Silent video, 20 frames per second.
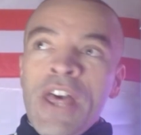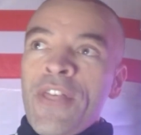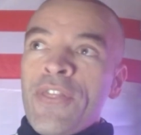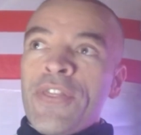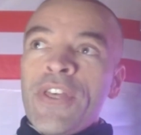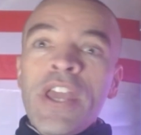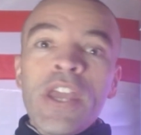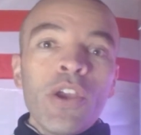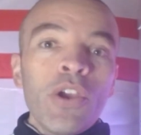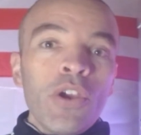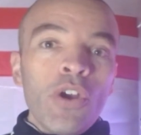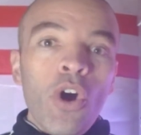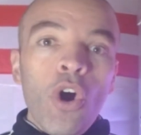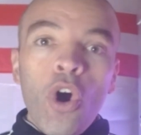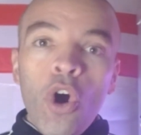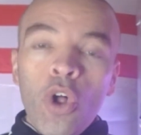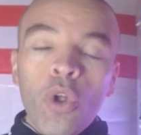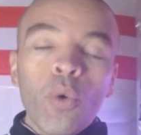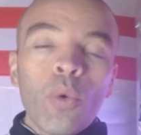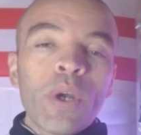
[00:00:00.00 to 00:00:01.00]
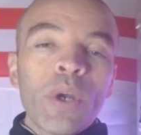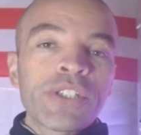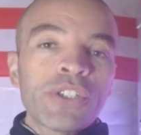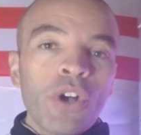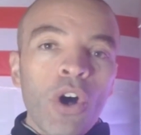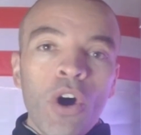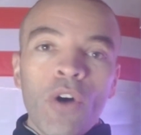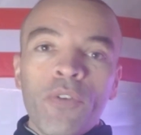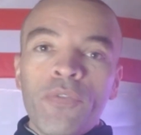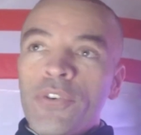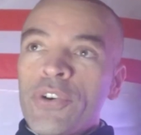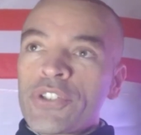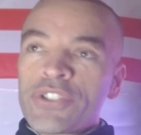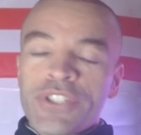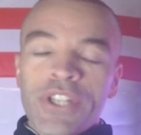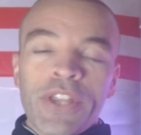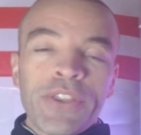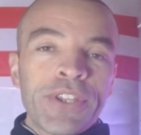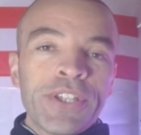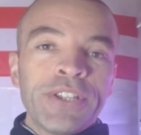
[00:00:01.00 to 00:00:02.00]
they always offer
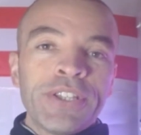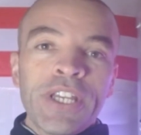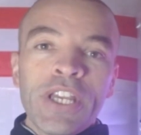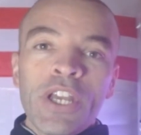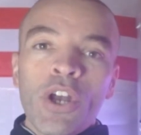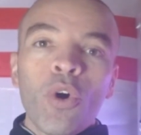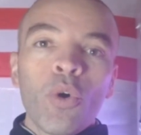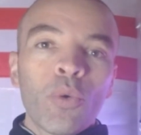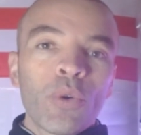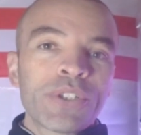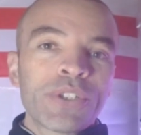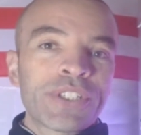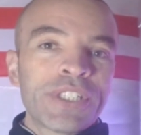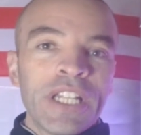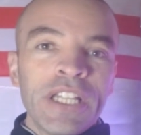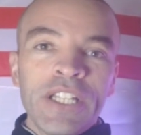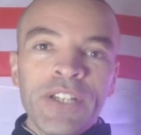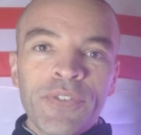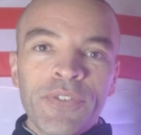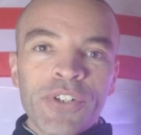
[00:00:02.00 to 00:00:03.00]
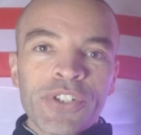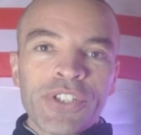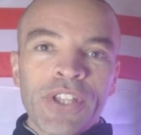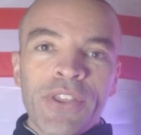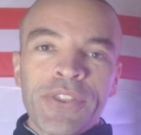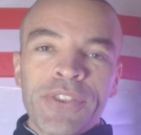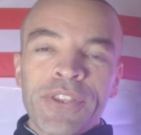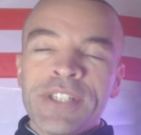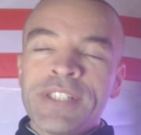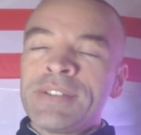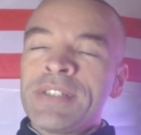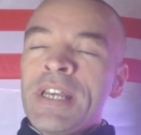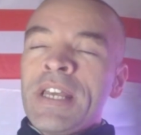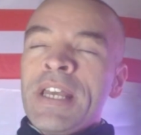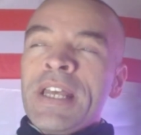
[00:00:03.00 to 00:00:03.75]
something, they always deliver something,